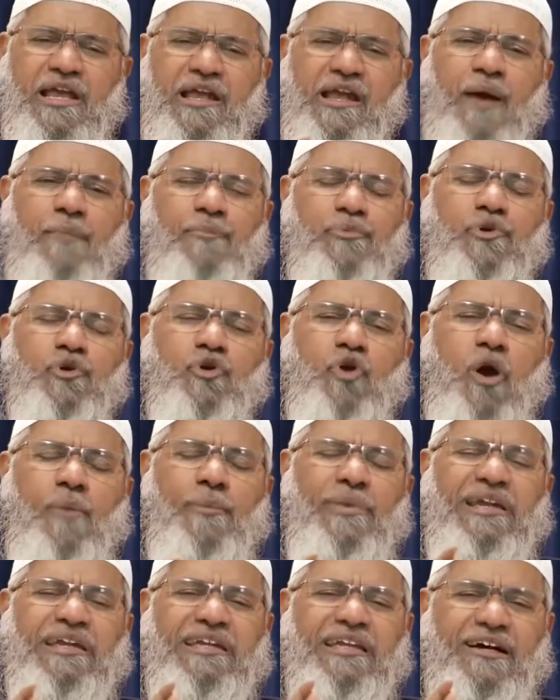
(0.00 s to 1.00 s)
Come to
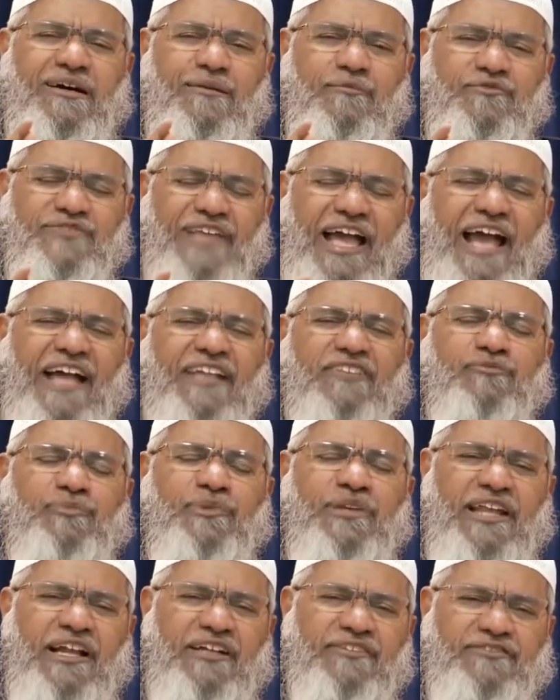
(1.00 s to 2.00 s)
common terms as
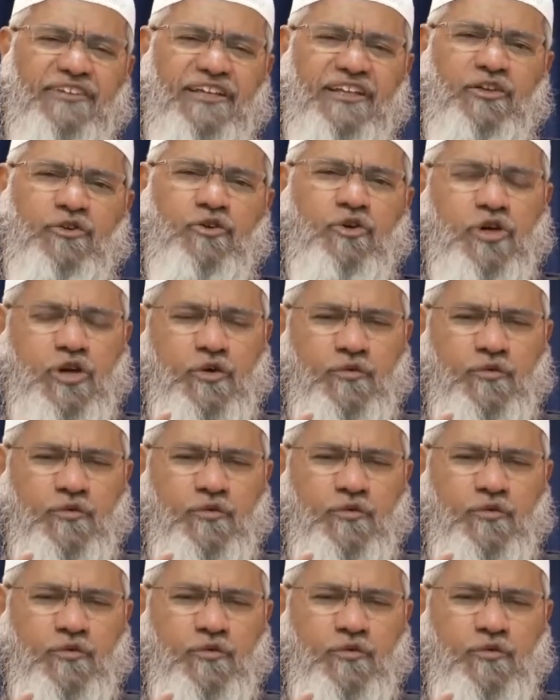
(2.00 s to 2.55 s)
between us and you,